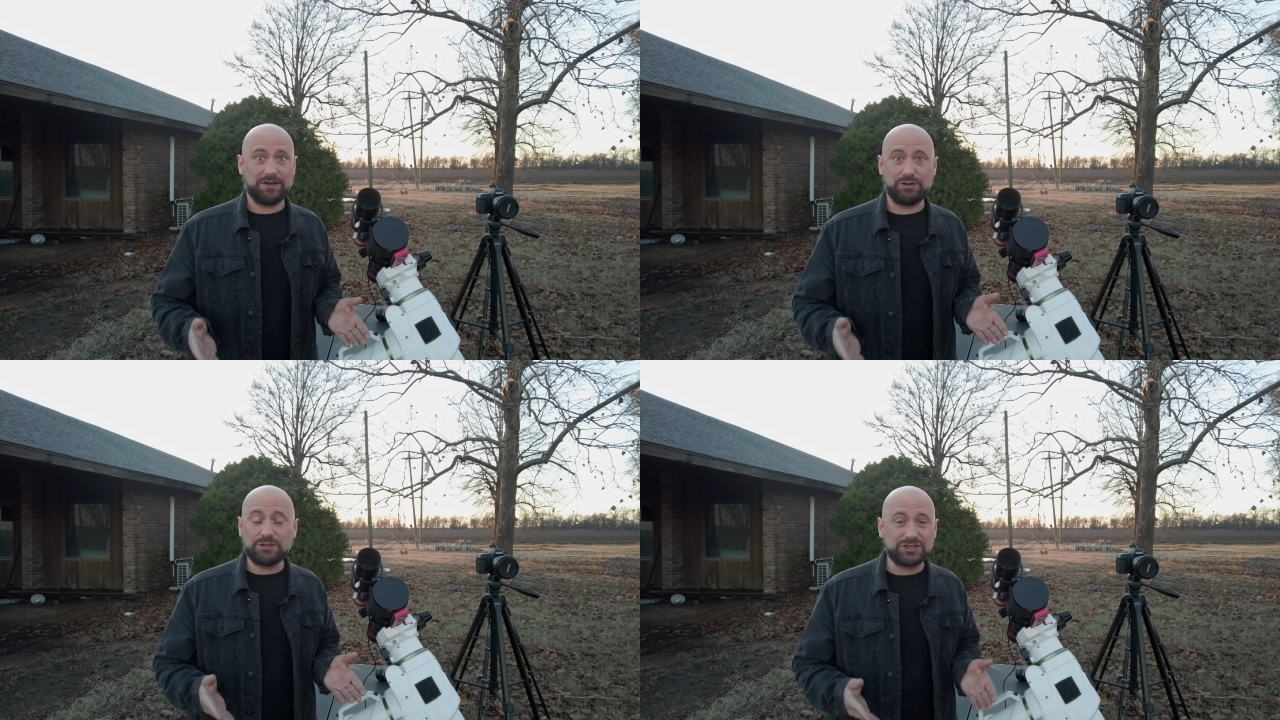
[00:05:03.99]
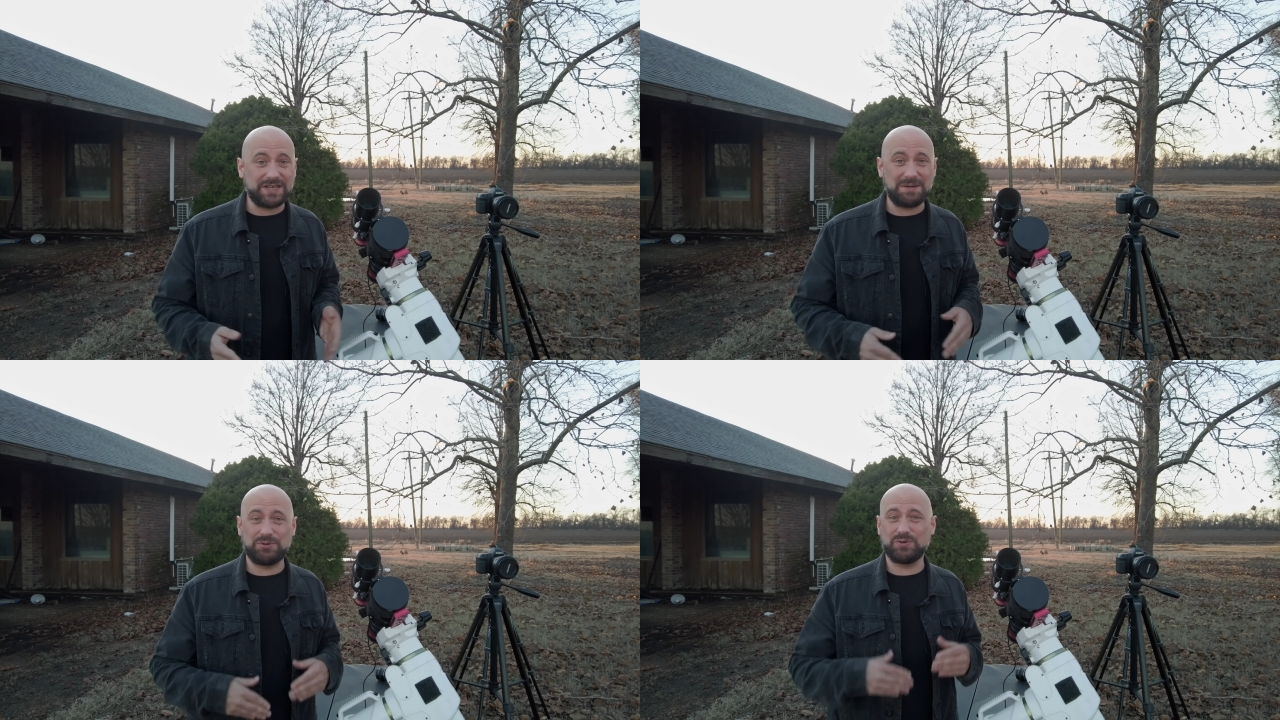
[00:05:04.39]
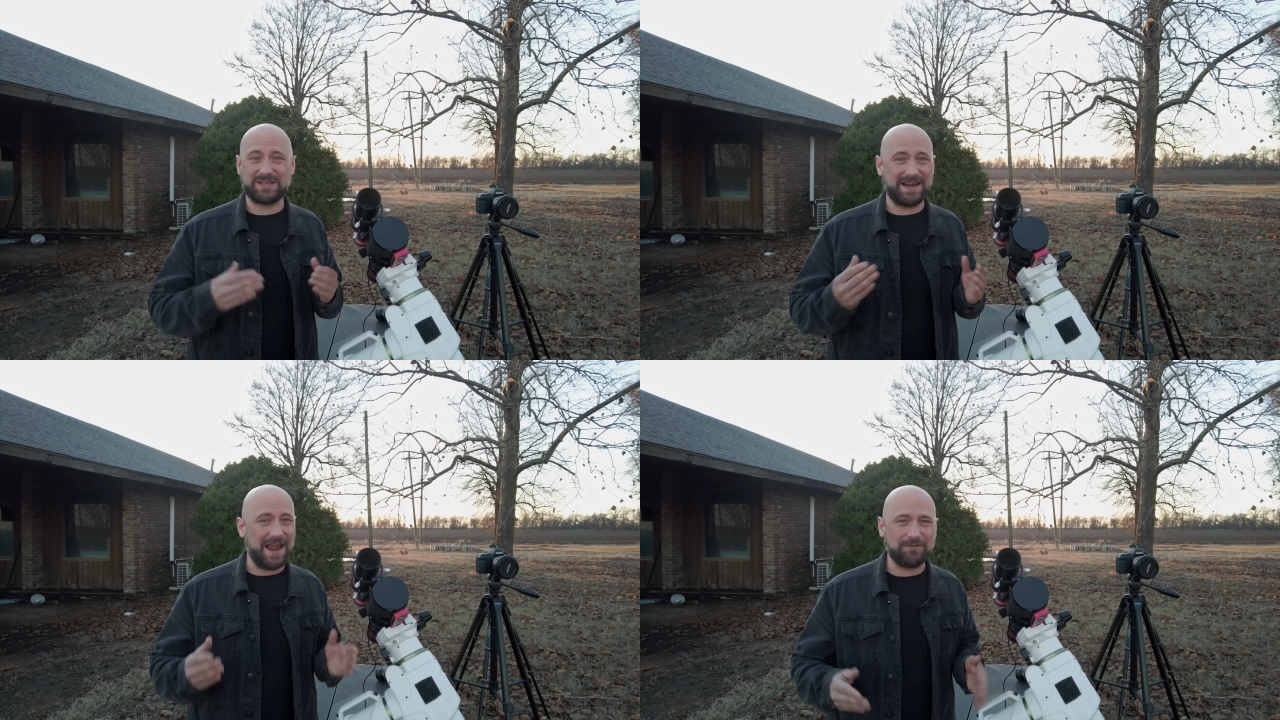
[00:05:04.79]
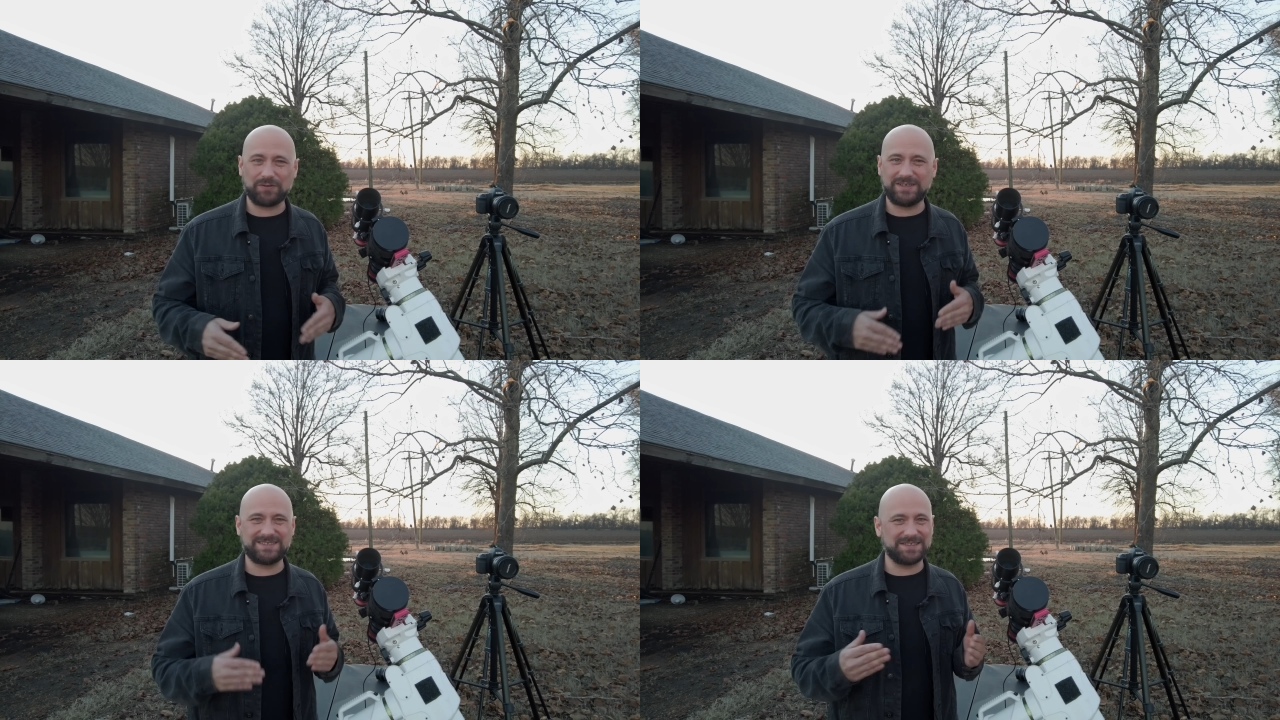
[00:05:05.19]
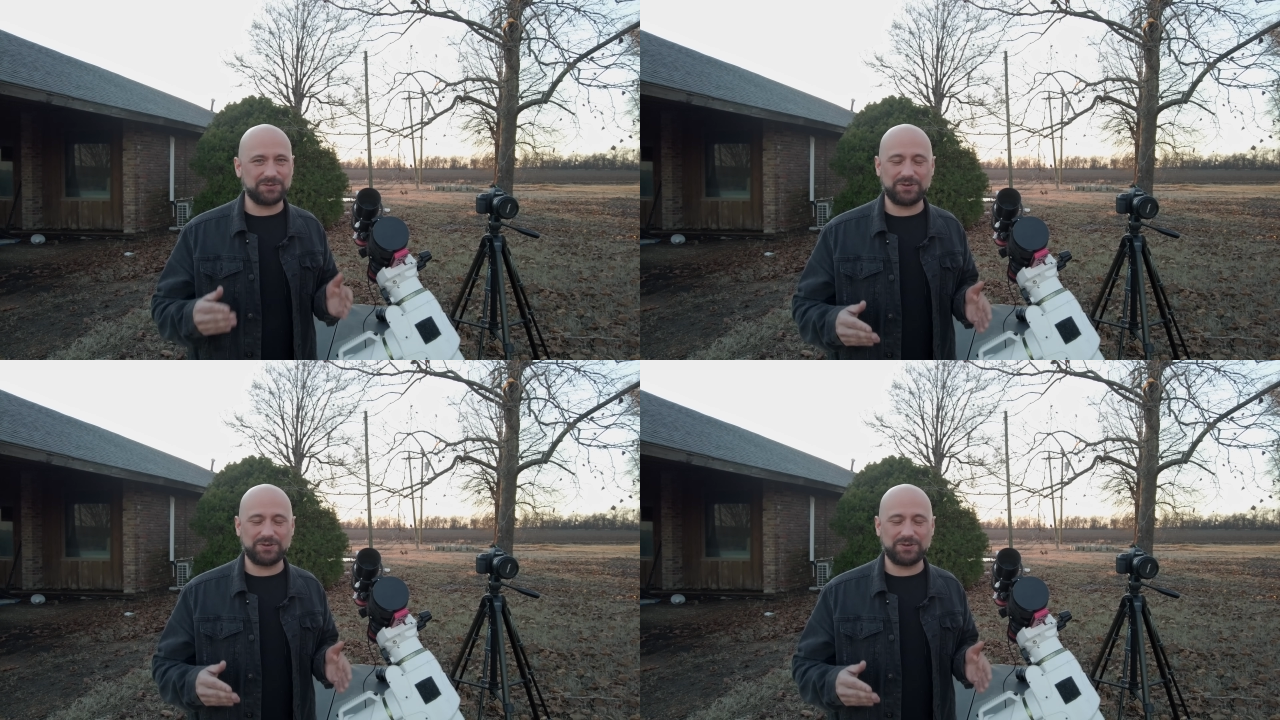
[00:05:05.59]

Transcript: You can just keep doing that every single